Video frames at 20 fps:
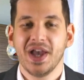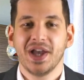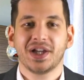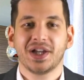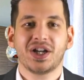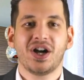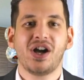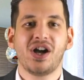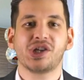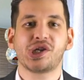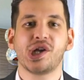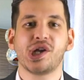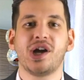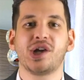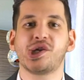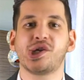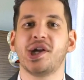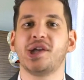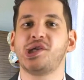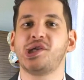Car
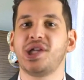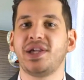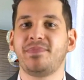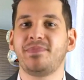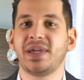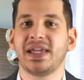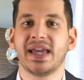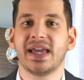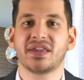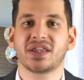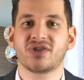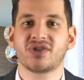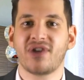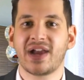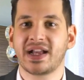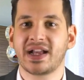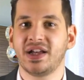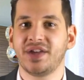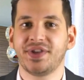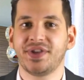charger GPS
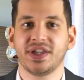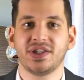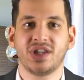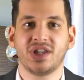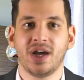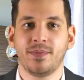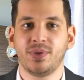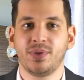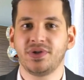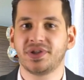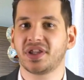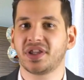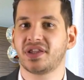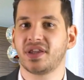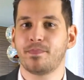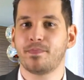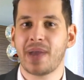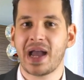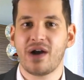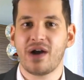tracker that doubles as a
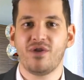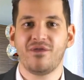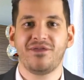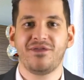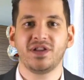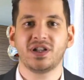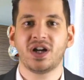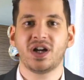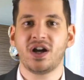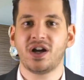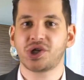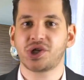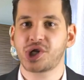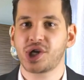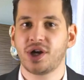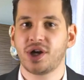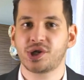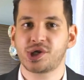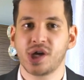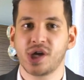powerful car
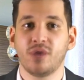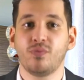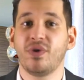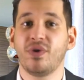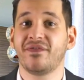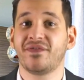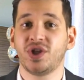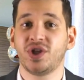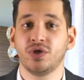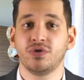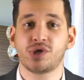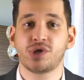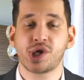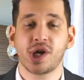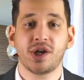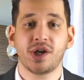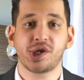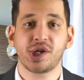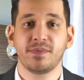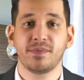charger with dual
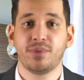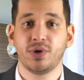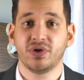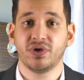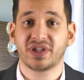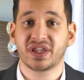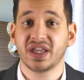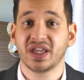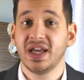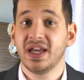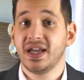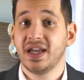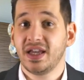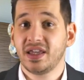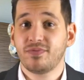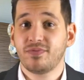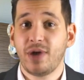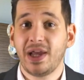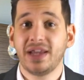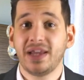charging ports, as
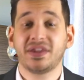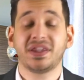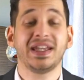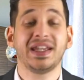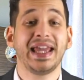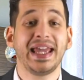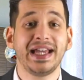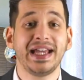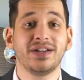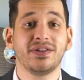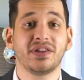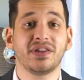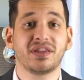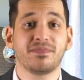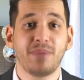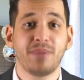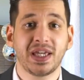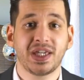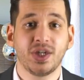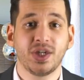well as an
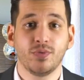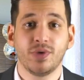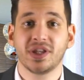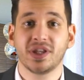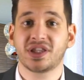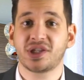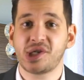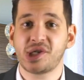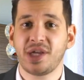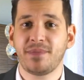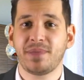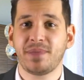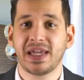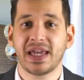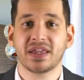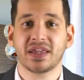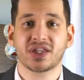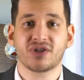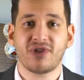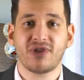inconspicuous
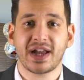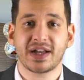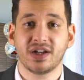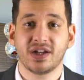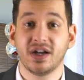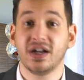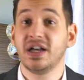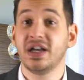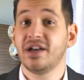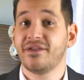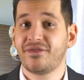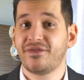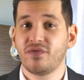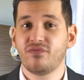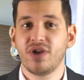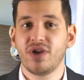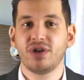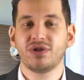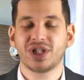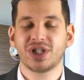GPS tracker for
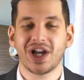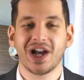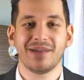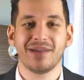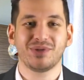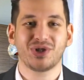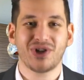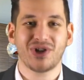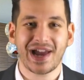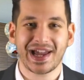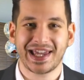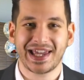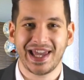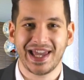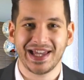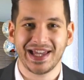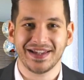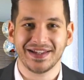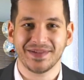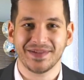real-time
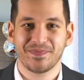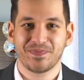tracking.